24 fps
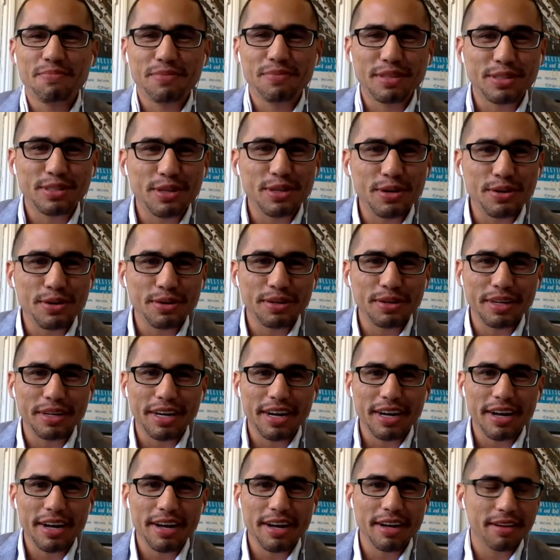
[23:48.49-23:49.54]
So
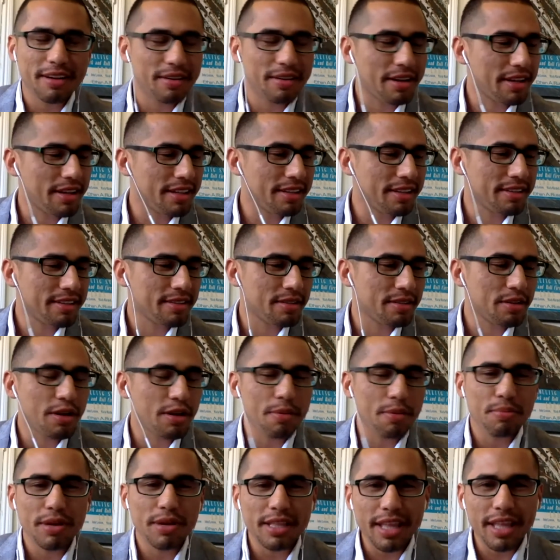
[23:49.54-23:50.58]

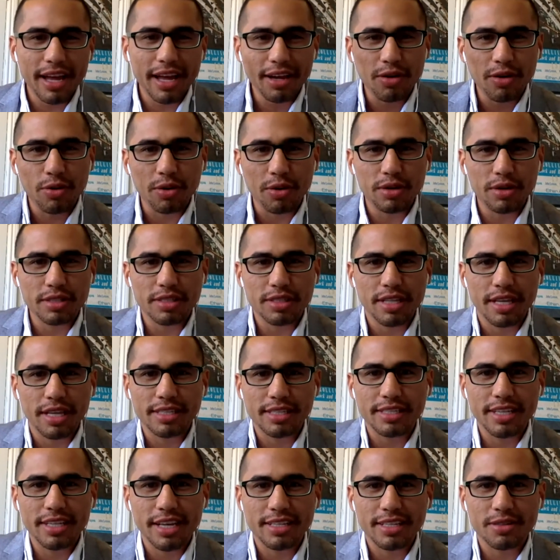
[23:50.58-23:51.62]
putting that
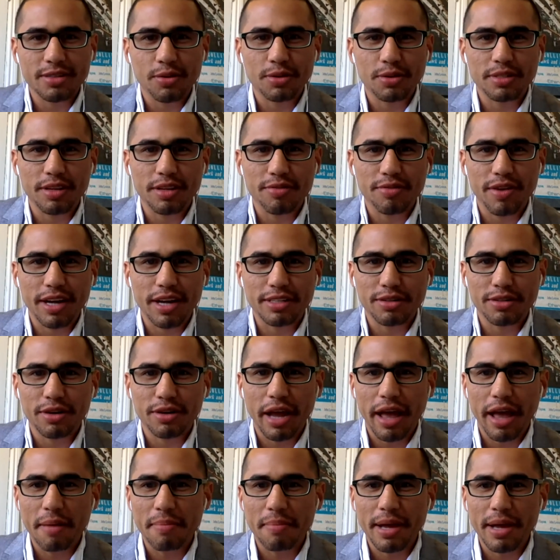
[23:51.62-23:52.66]
CS course advisor
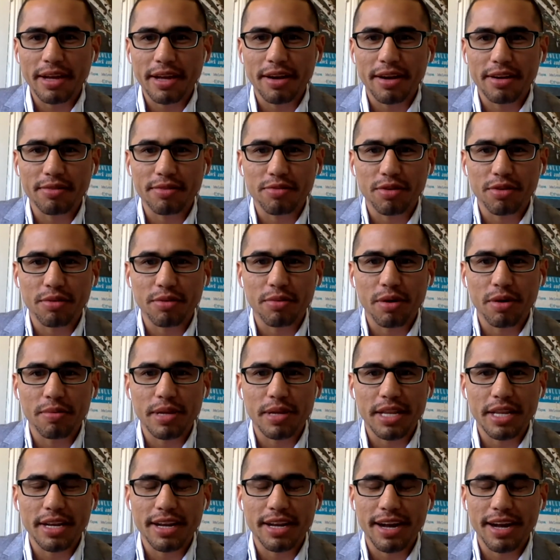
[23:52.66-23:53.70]
hat back on for a moment.